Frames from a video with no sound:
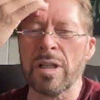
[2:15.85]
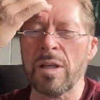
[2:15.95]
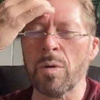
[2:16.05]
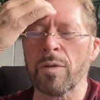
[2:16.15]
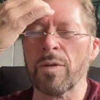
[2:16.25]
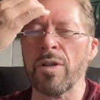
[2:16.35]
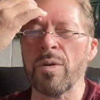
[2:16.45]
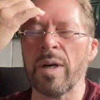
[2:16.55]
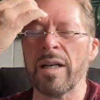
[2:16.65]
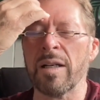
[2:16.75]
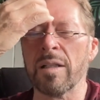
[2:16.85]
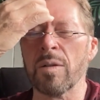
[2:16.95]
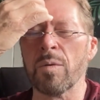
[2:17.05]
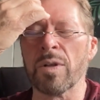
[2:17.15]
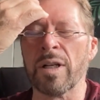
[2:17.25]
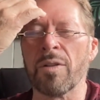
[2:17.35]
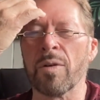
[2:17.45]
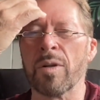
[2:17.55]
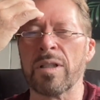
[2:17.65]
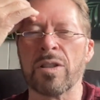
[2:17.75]
He worked for the UN, the World Health
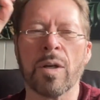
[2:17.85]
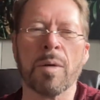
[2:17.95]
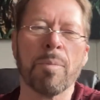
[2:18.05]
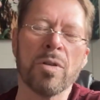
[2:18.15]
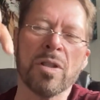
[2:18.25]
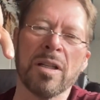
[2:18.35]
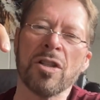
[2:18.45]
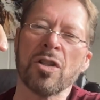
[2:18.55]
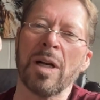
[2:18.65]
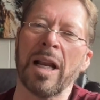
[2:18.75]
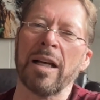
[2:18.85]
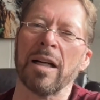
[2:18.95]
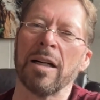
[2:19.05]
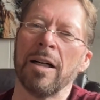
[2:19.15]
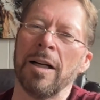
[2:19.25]
Organization. So he got posted in Sri Lanka.